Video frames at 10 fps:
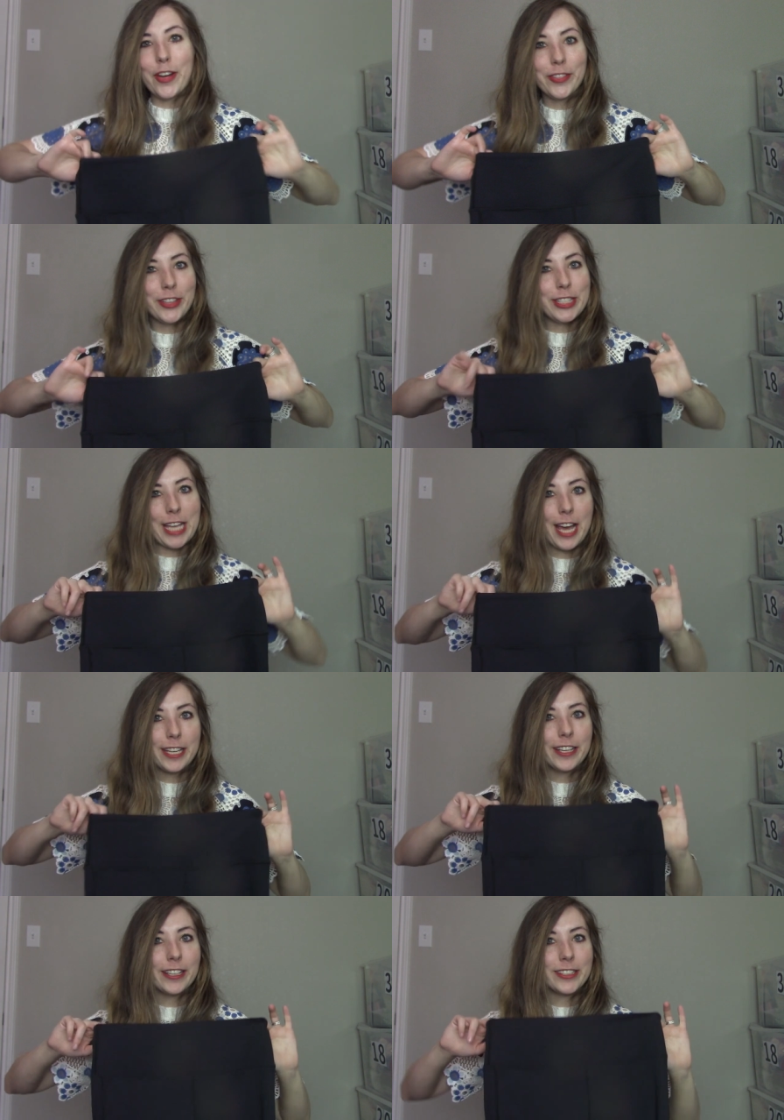on the
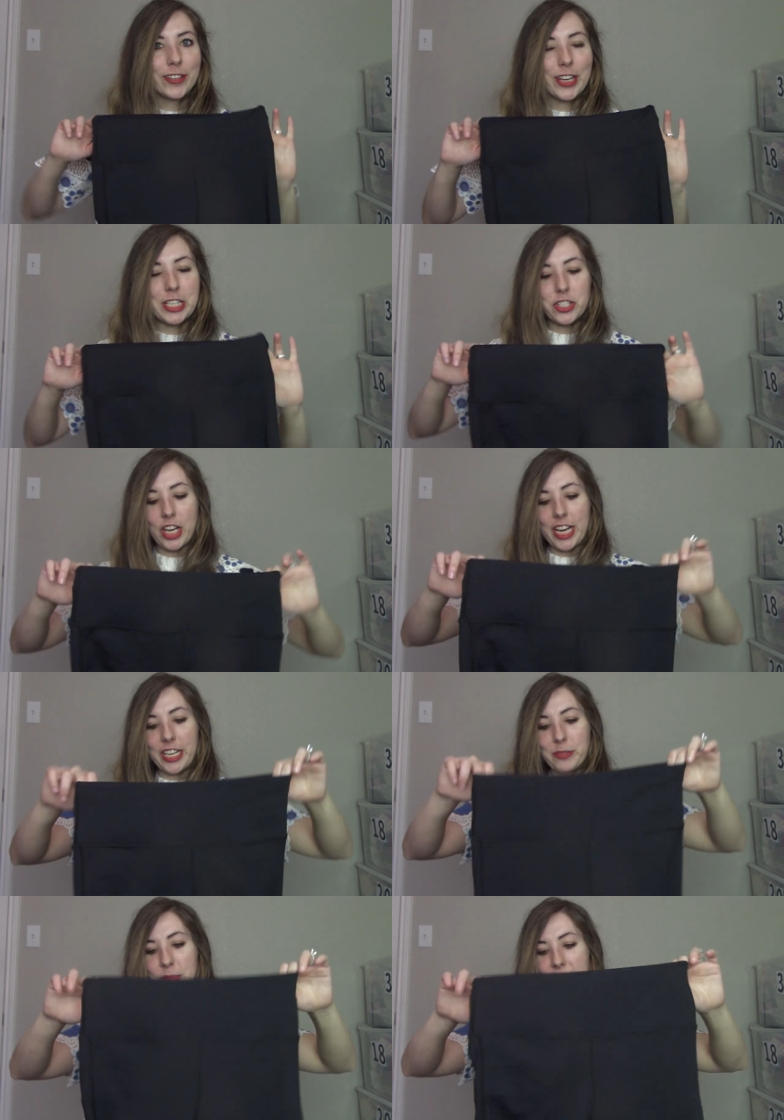Zyia's great
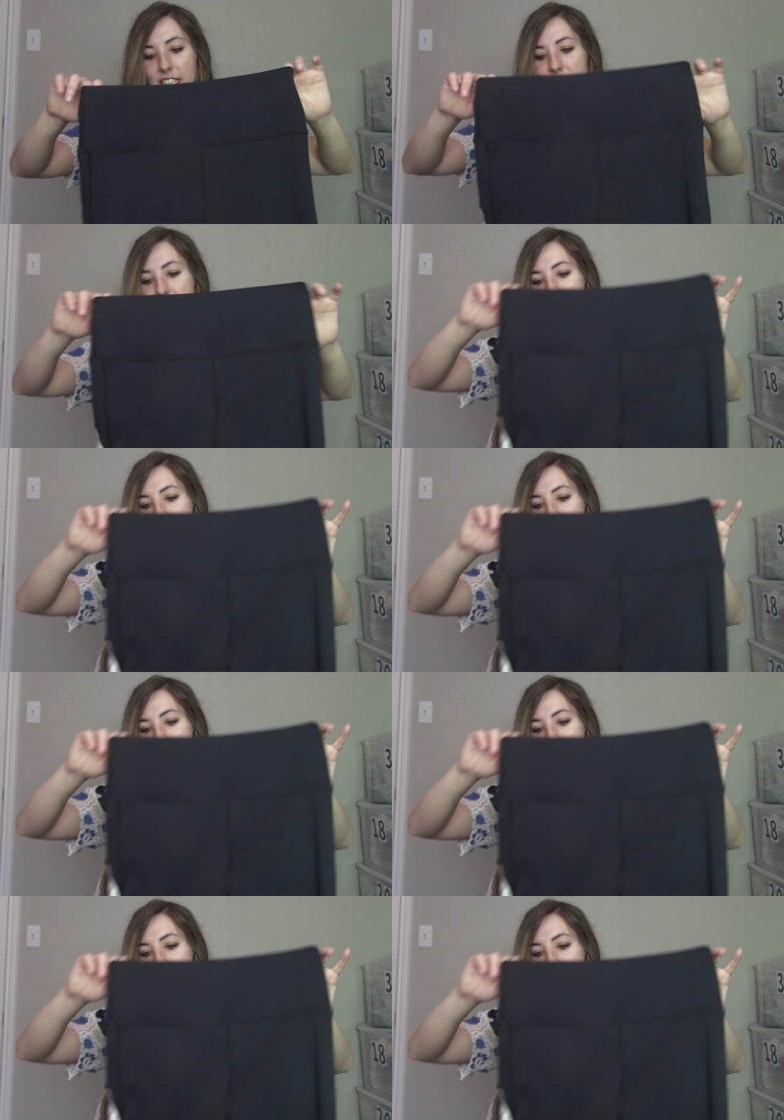train, but it does